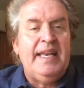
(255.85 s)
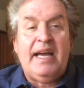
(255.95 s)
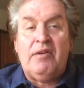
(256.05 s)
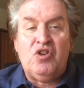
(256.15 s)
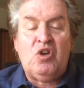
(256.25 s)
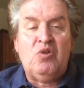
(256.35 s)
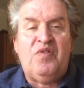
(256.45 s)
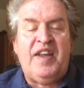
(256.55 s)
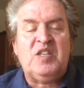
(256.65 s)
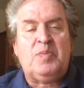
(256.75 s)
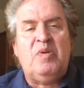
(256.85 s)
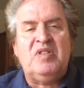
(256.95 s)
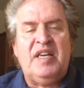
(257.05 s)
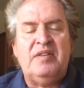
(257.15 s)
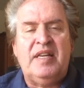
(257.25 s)
Now, you can go to the Vegas Pro
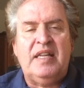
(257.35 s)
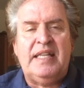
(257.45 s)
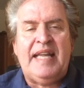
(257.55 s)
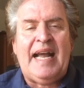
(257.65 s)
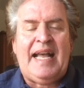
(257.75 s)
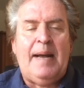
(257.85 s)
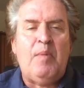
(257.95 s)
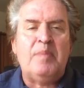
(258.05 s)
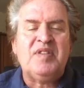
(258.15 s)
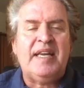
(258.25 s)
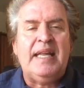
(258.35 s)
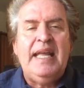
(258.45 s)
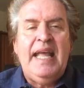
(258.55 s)
Insider Daily dot com website,